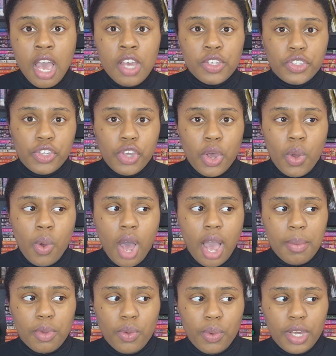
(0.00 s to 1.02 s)
So
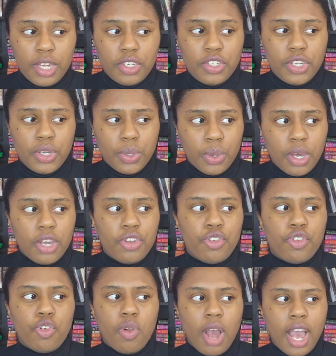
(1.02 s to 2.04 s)
I'm going to
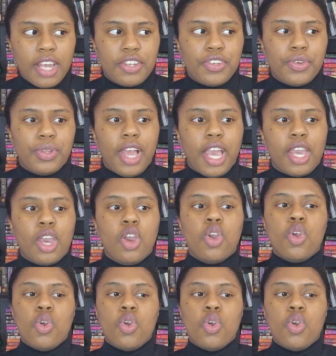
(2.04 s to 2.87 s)
try to like